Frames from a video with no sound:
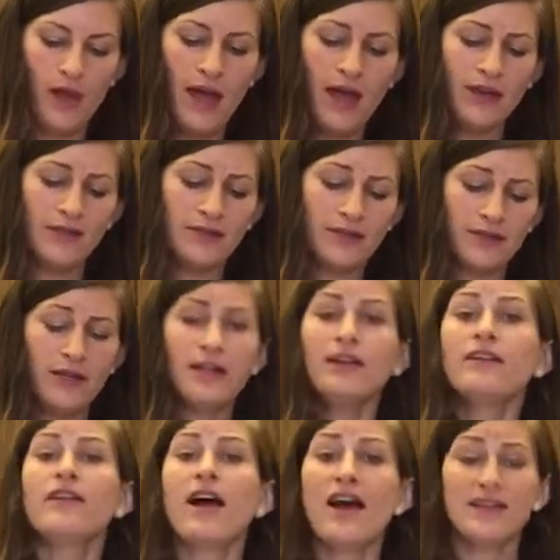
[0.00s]
And
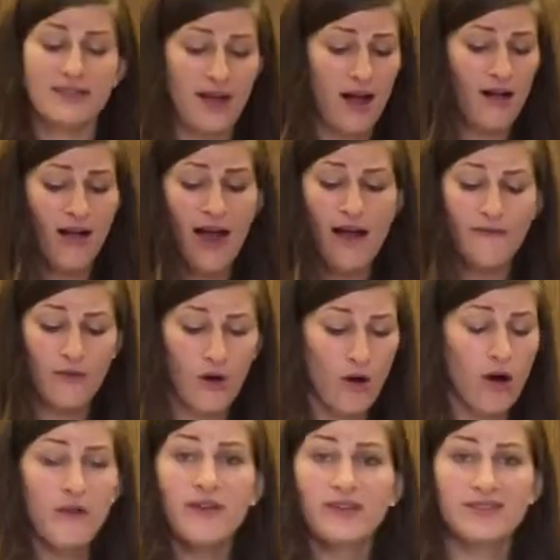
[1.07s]
in class, I'll have
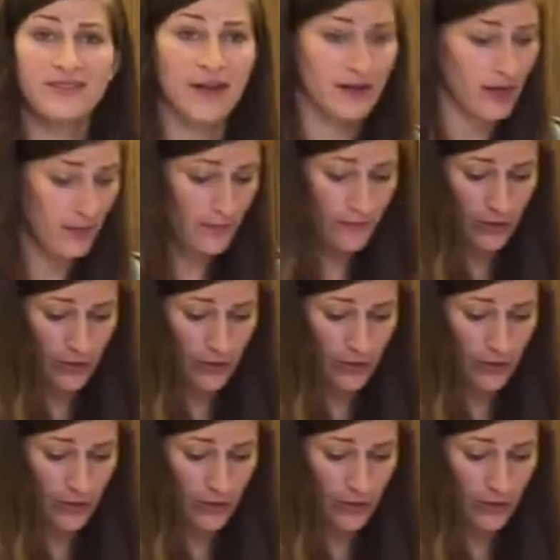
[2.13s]
all this set up